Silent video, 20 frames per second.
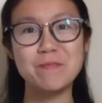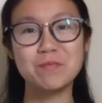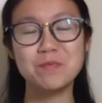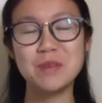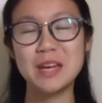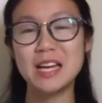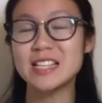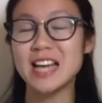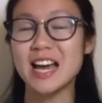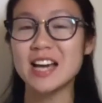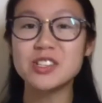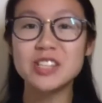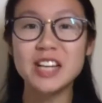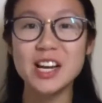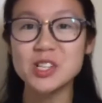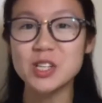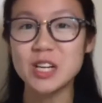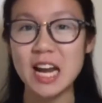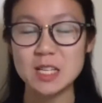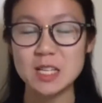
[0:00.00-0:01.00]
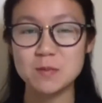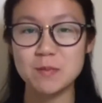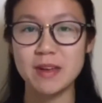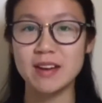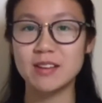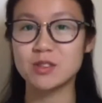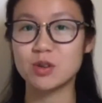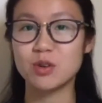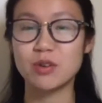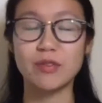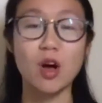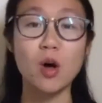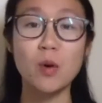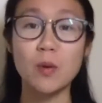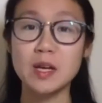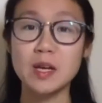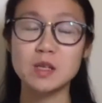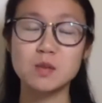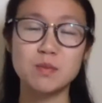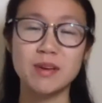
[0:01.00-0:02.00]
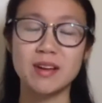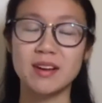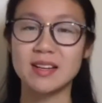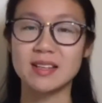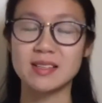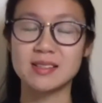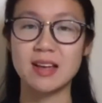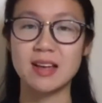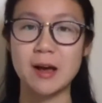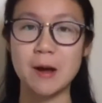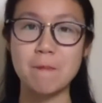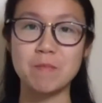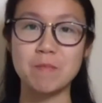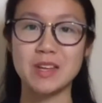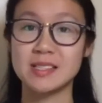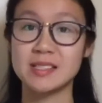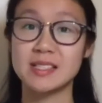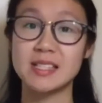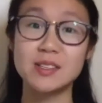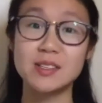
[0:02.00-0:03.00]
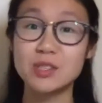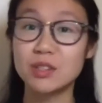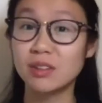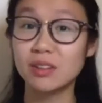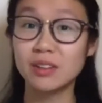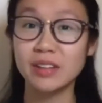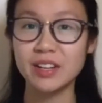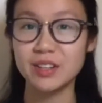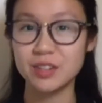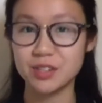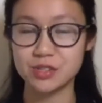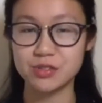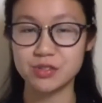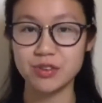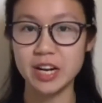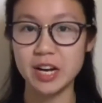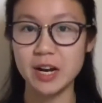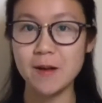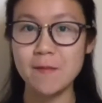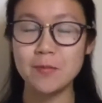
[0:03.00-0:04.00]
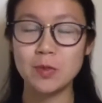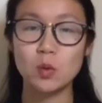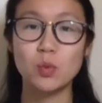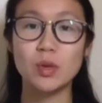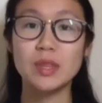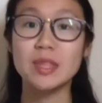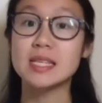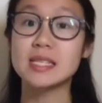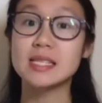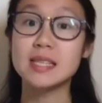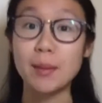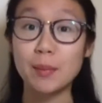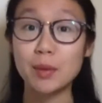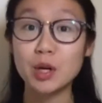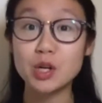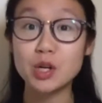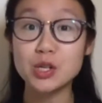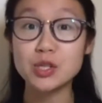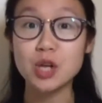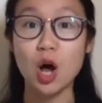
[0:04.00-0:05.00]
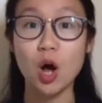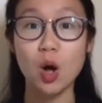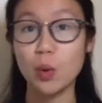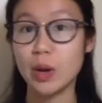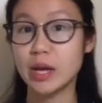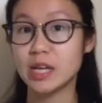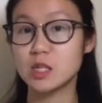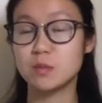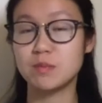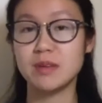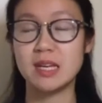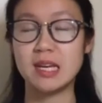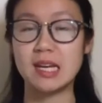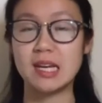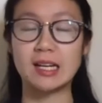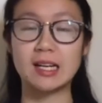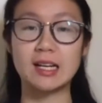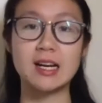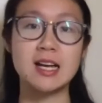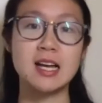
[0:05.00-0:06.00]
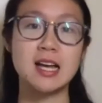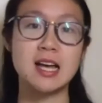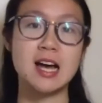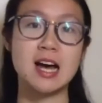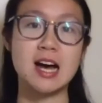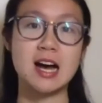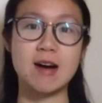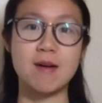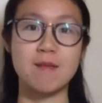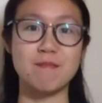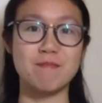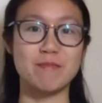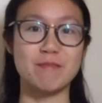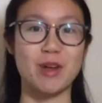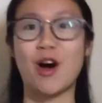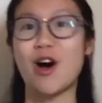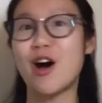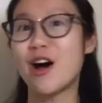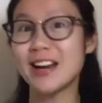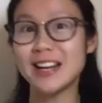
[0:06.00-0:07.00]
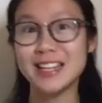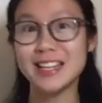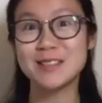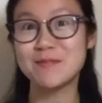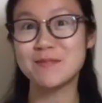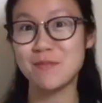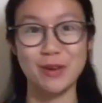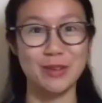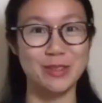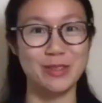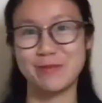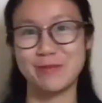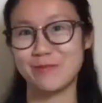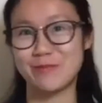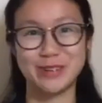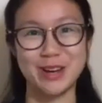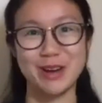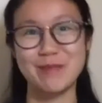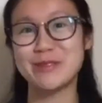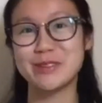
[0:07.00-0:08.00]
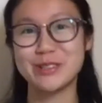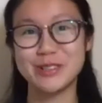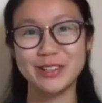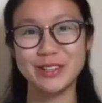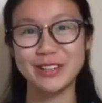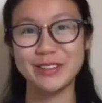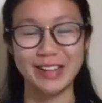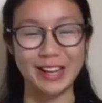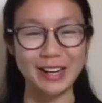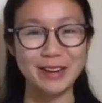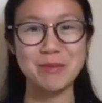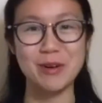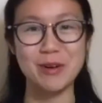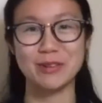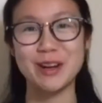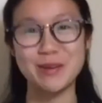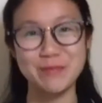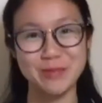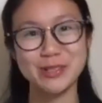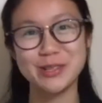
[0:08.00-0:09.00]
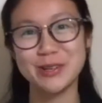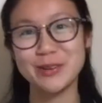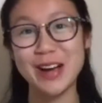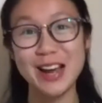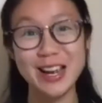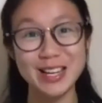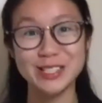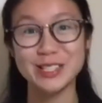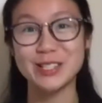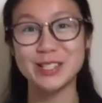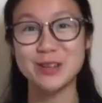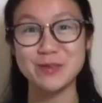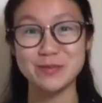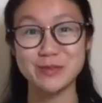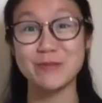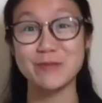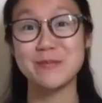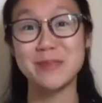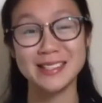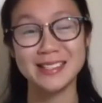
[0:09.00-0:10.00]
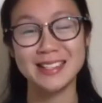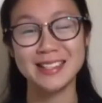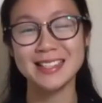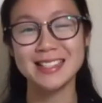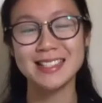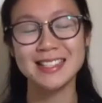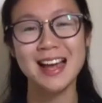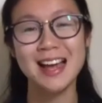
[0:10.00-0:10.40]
because education has been sort of always been a seasonal industry, with the summers always being the hottest, both temperature-wise and in terms of business,